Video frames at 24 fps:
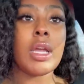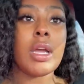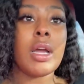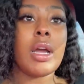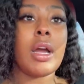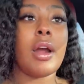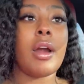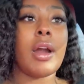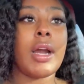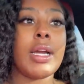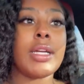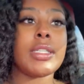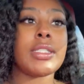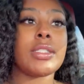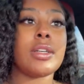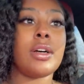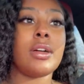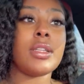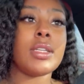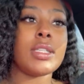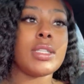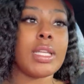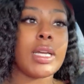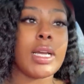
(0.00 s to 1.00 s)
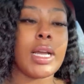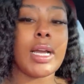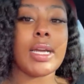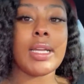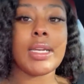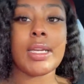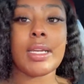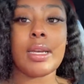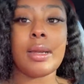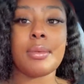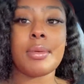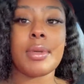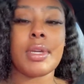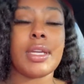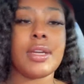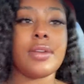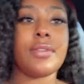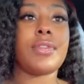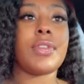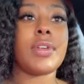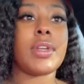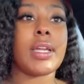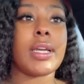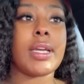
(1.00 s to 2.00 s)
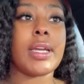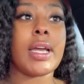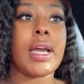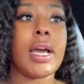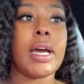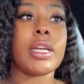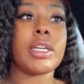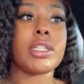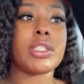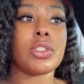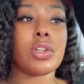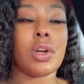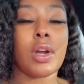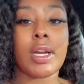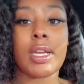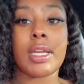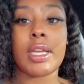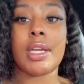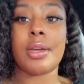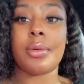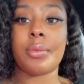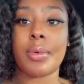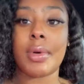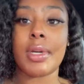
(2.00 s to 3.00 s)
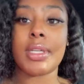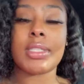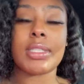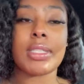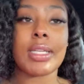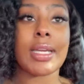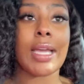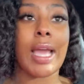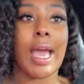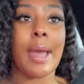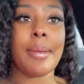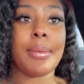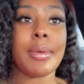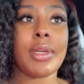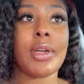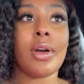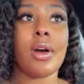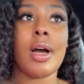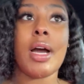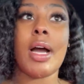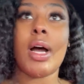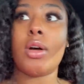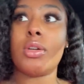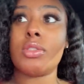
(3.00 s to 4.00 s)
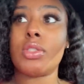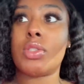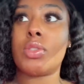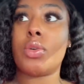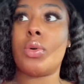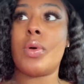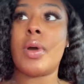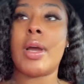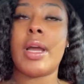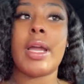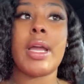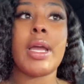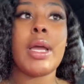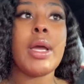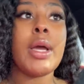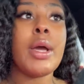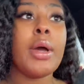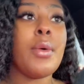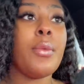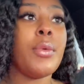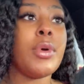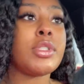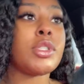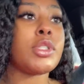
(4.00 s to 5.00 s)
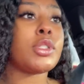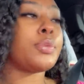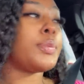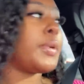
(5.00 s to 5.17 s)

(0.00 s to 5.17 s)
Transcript: Alright, so the only thing I ended up getting for Leia out of Target was the Gabby dollhouse toy, which is